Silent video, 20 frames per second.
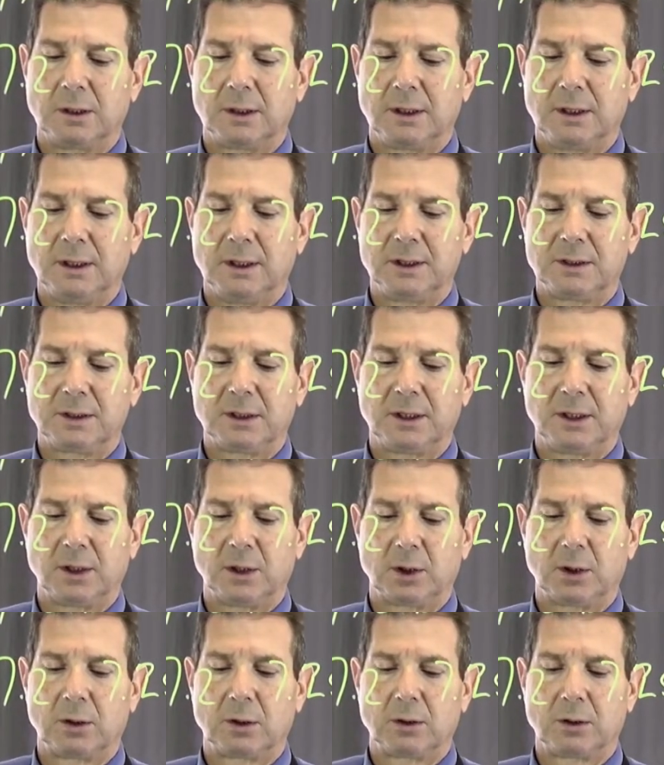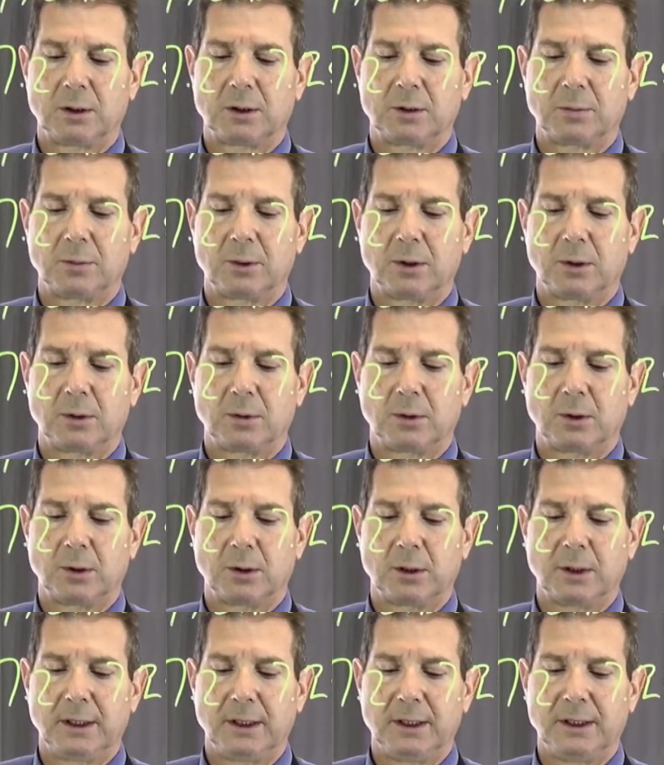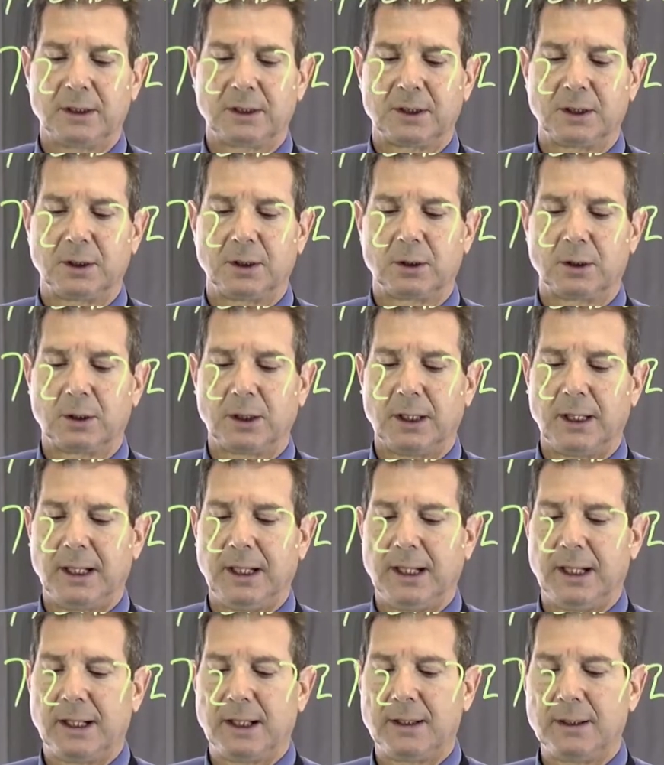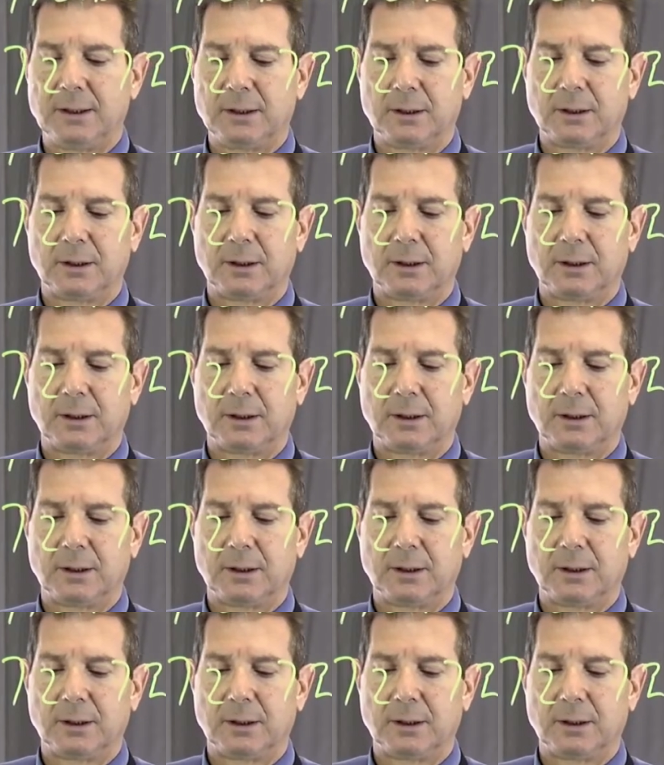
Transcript: Easier, that's spelled wrong, easier, and